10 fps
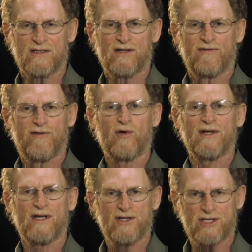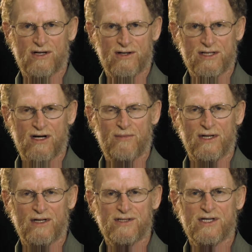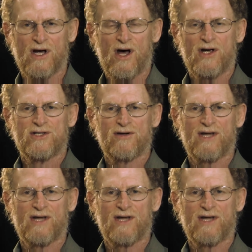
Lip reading: for the insurance companies so